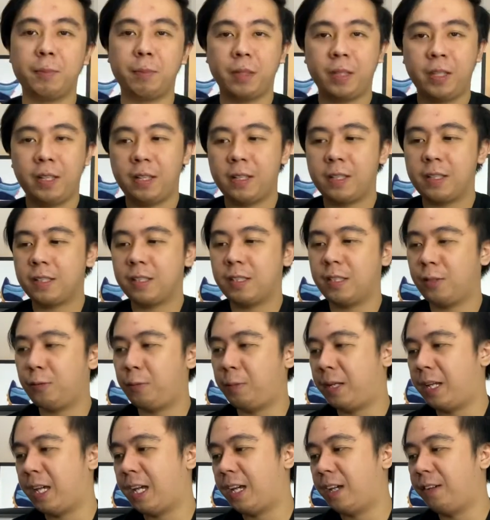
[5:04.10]
the materials
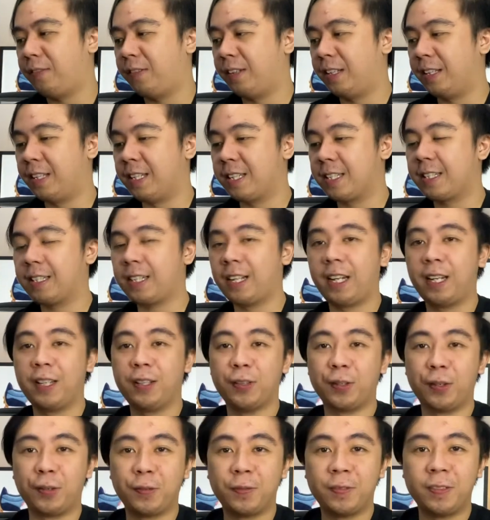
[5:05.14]
that we have in this
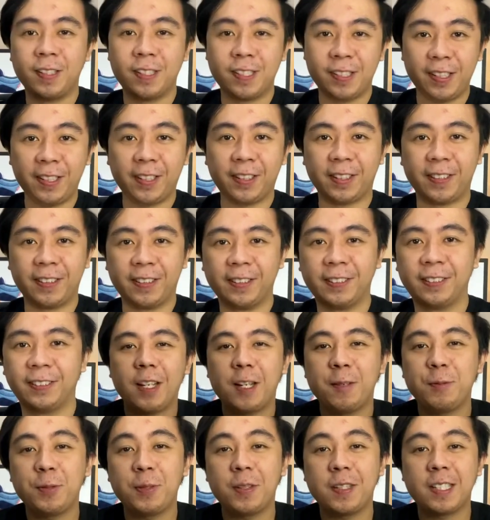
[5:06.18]
kind of sneaker. When
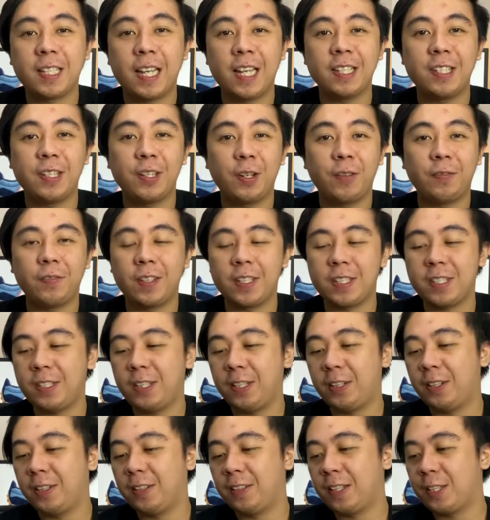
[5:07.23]
it comes to the sizing of this
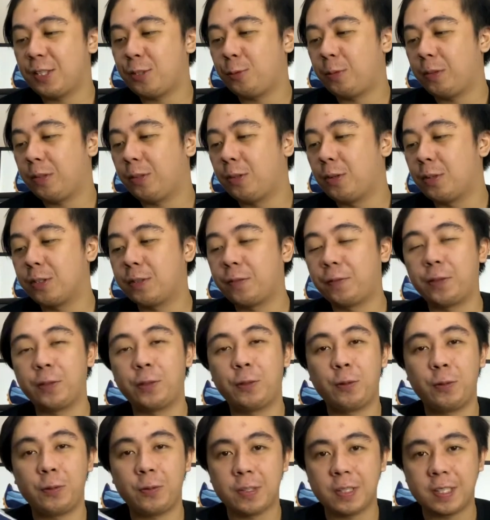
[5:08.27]
sneaker, this one goes
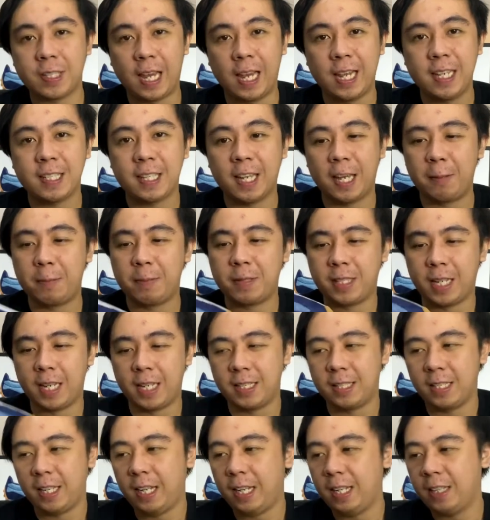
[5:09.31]
for 2 to size. I'm a
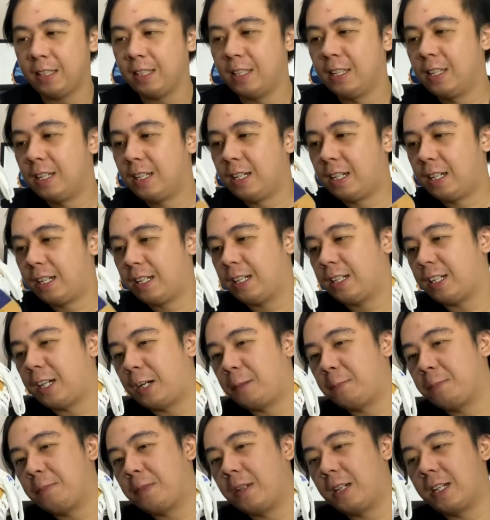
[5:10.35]
size 8. I
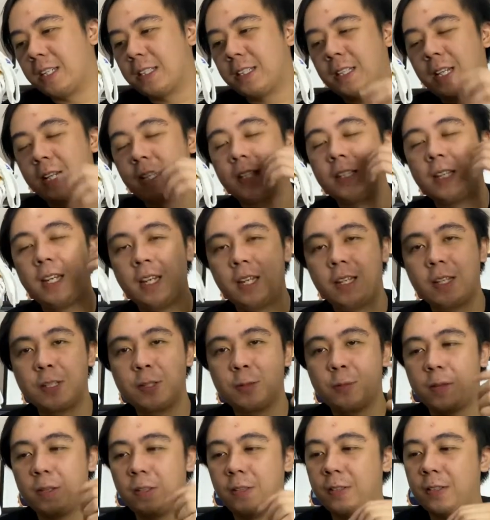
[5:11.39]
cop a size 8
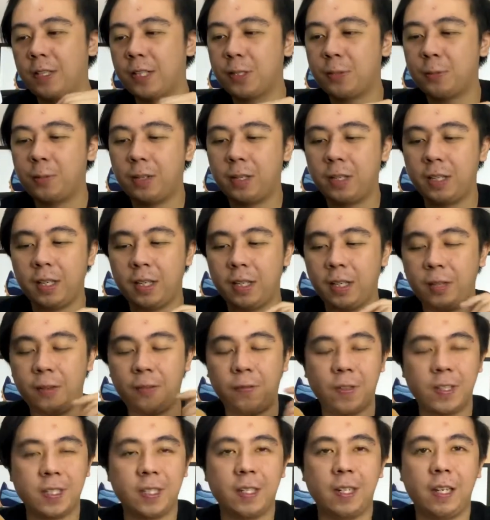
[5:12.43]
as well on this one, and
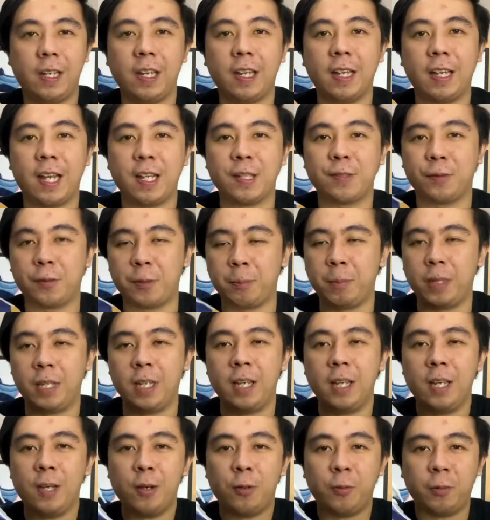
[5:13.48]
it fits really nice for
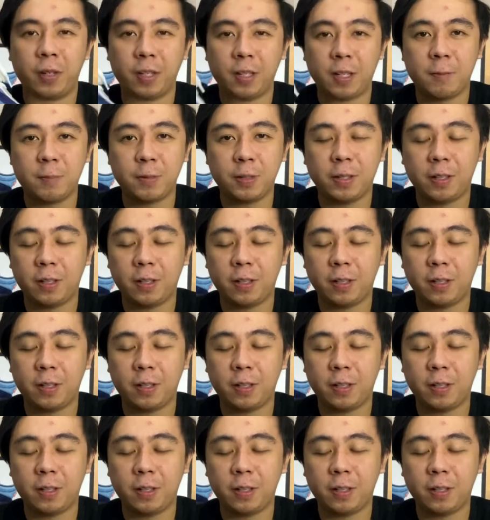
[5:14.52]
me. When it comes